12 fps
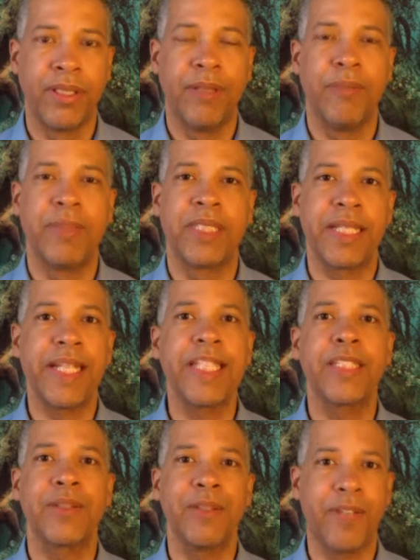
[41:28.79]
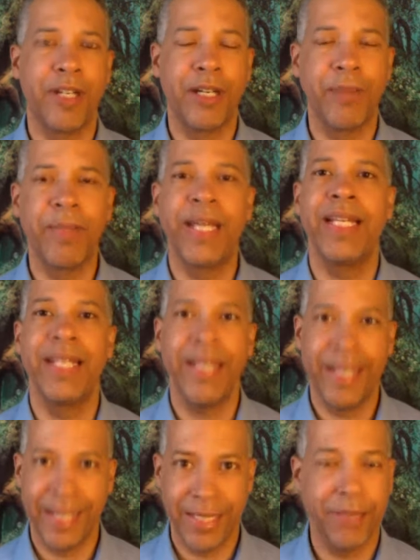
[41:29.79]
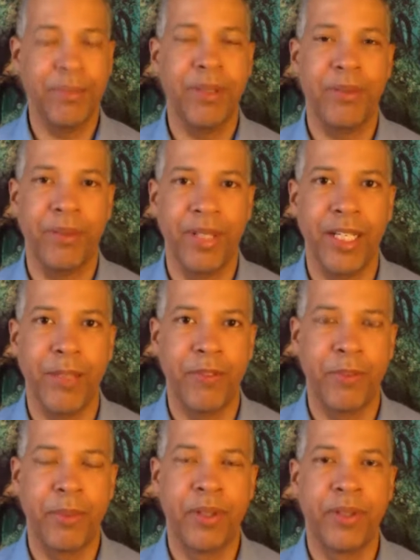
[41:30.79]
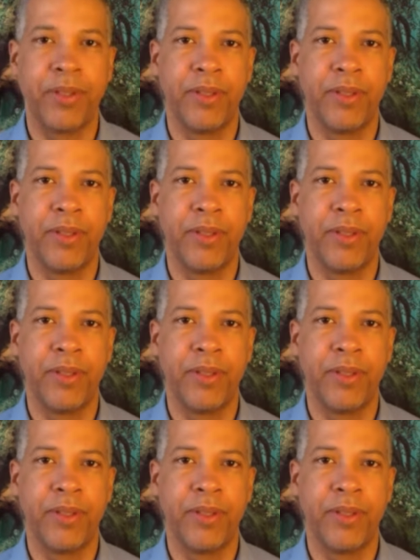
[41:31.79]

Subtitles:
Mistakes we've all made, yes, but we're lovable.